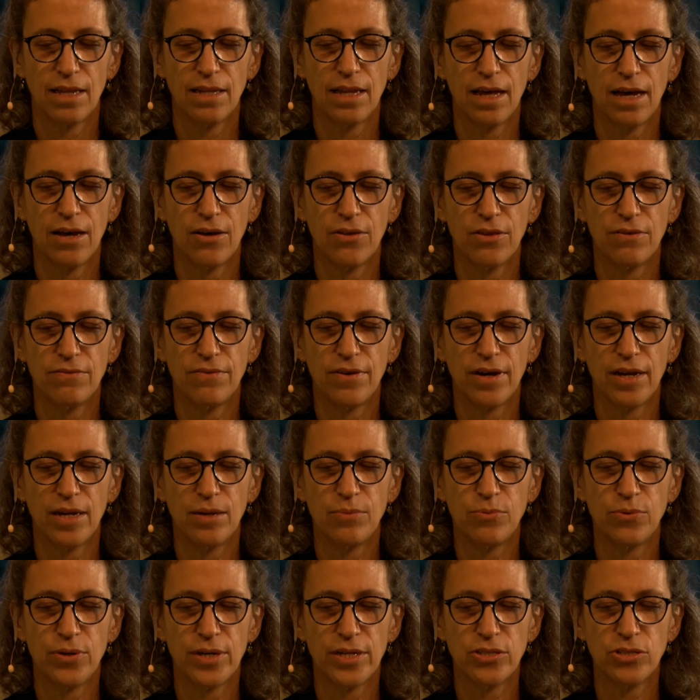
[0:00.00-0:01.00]
Allow the
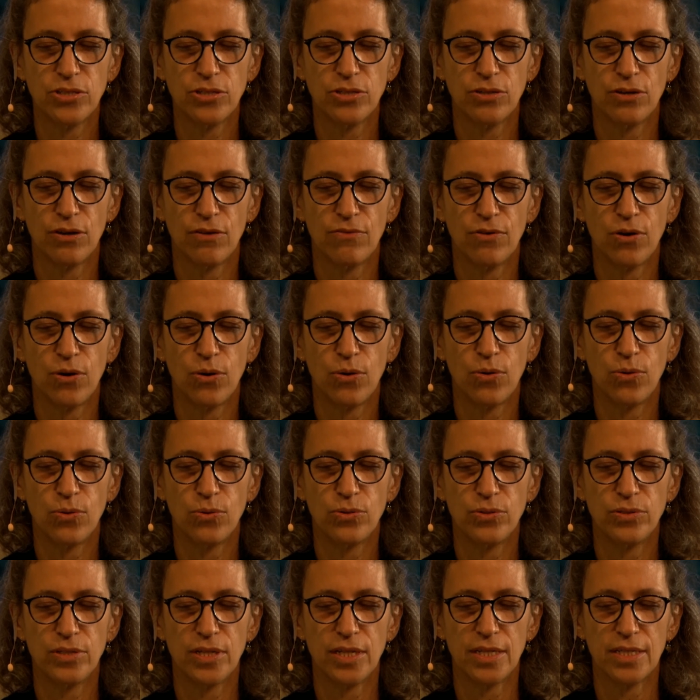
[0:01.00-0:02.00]
vibration of
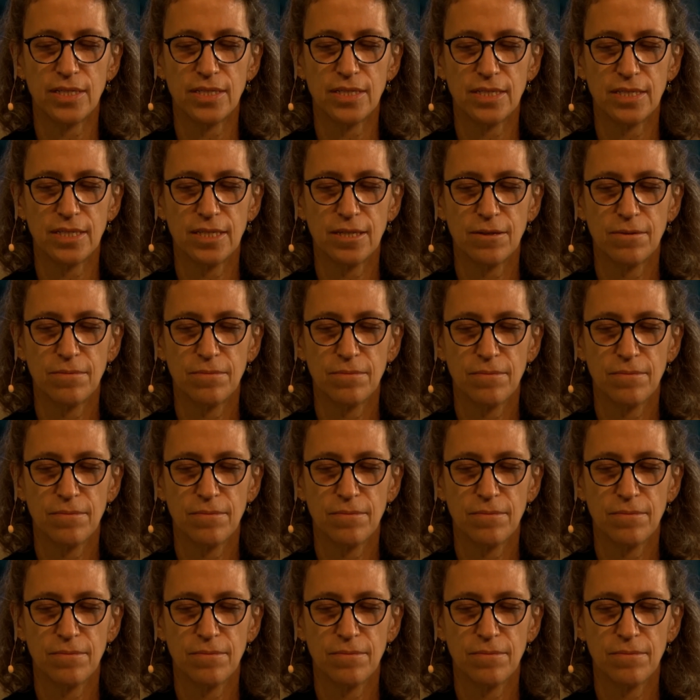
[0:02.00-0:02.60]
wholeness